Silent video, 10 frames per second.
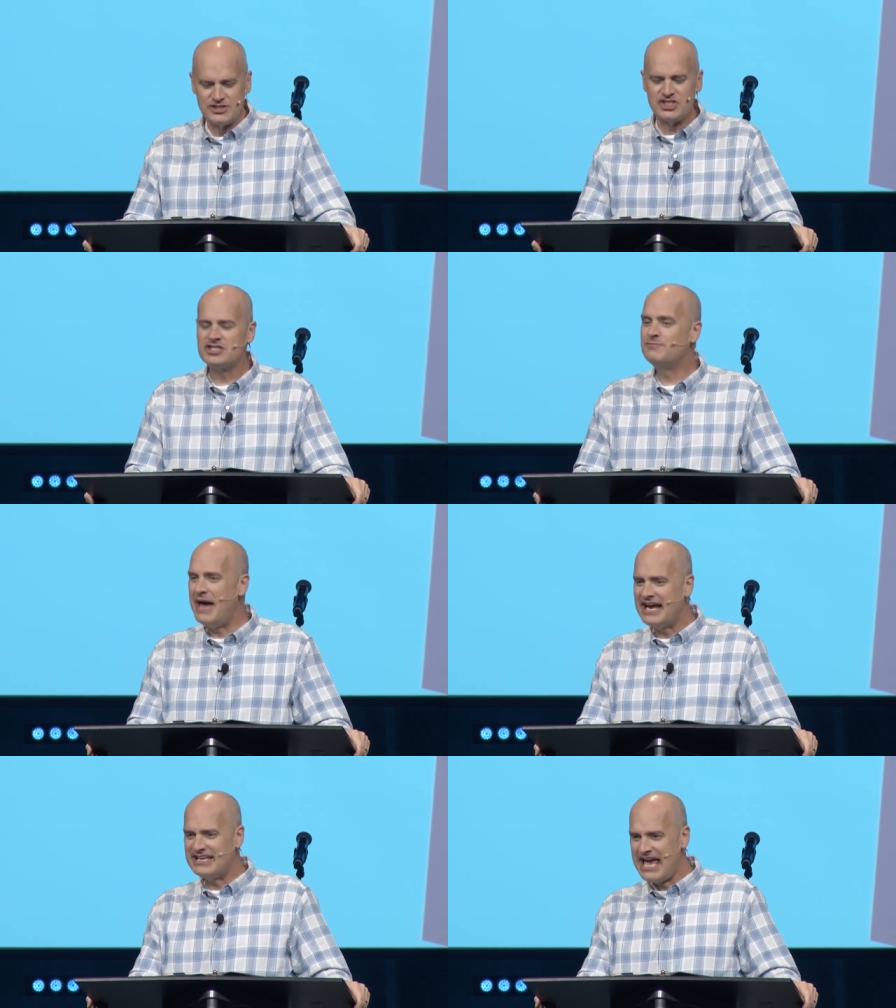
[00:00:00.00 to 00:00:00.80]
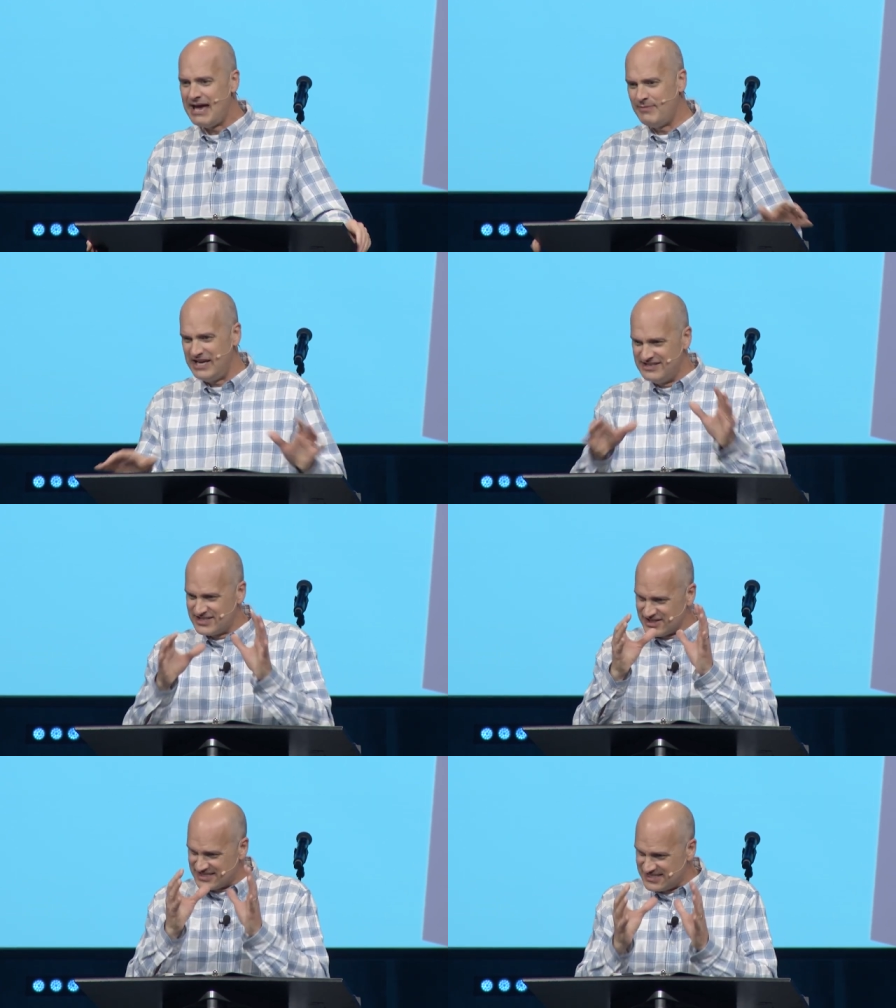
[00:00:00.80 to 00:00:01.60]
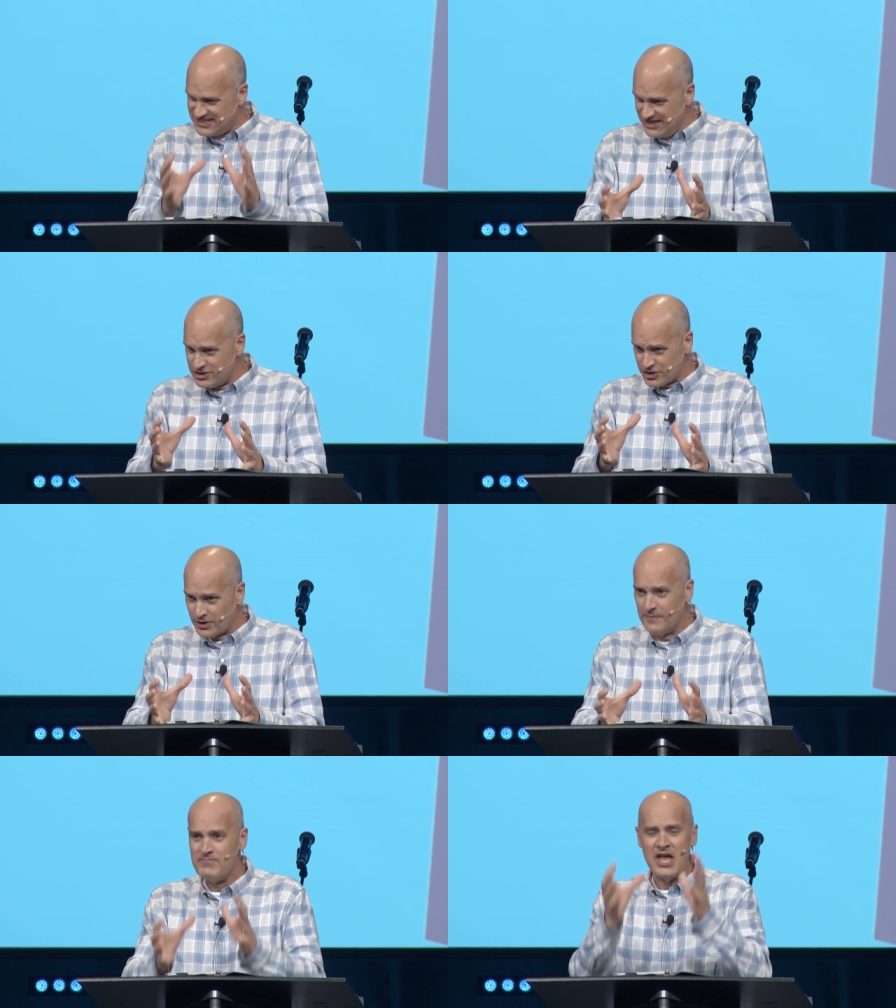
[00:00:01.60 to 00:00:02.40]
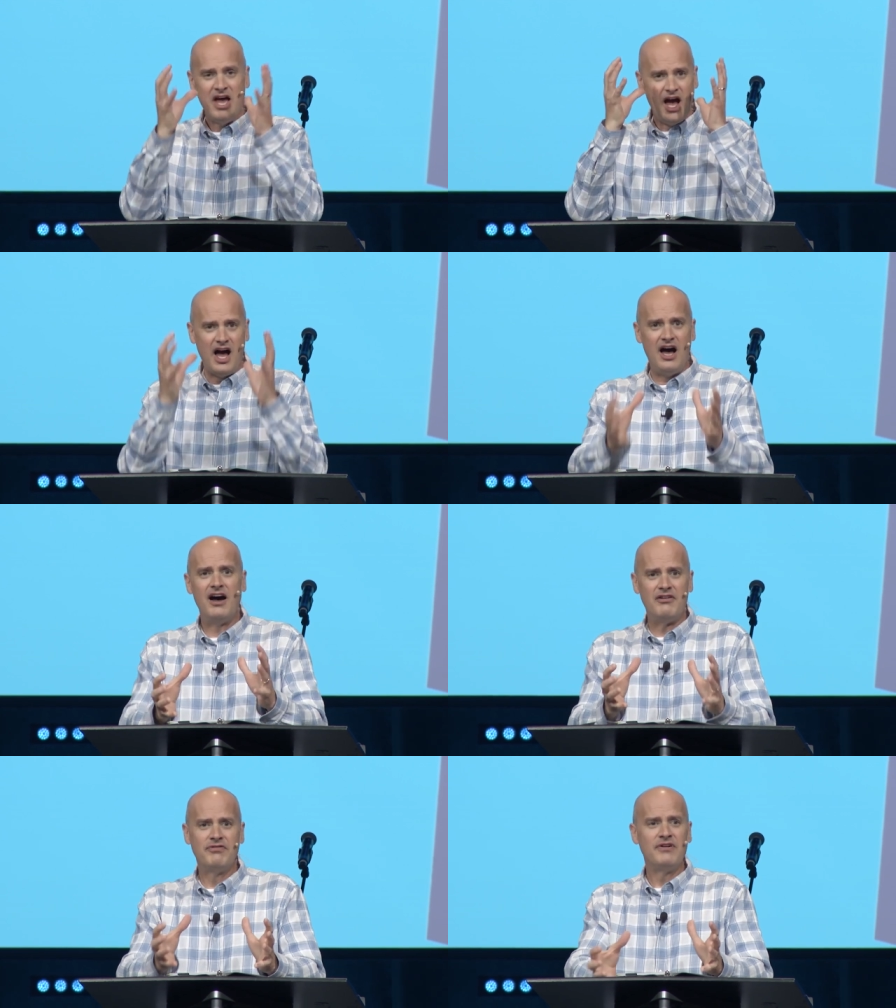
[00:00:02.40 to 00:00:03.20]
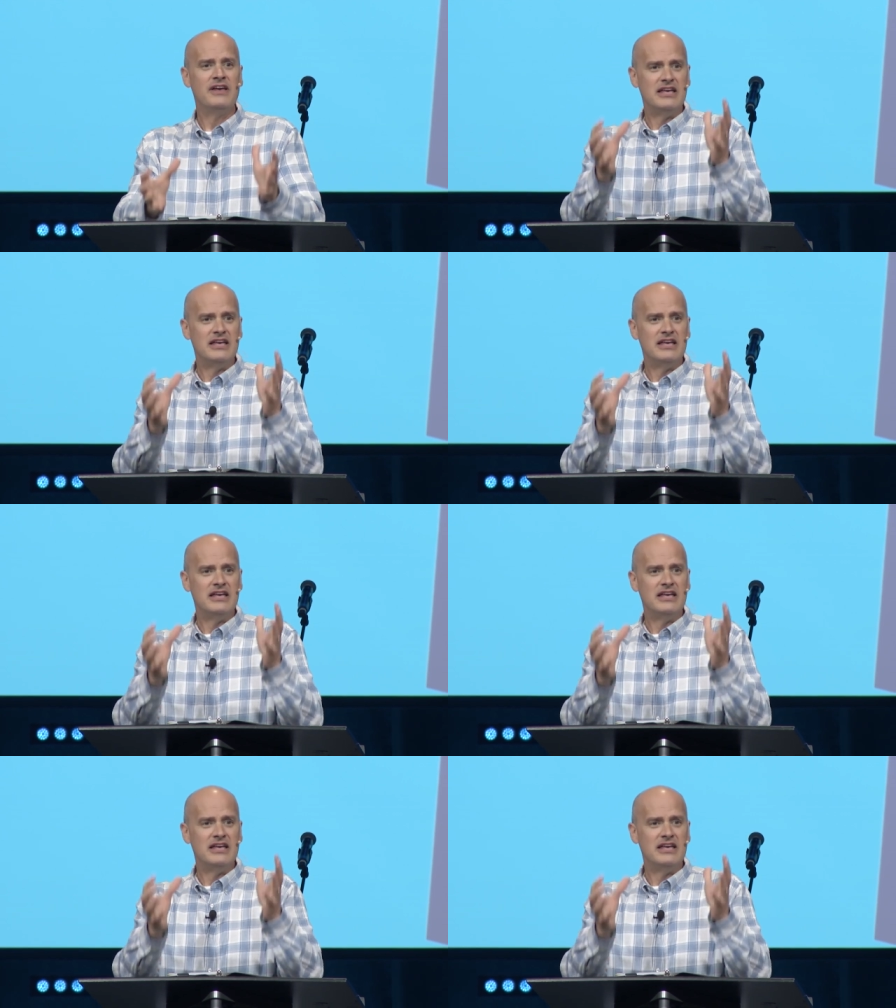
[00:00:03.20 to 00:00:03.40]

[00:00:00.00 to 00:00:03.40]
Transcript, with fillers: smack dab into the center of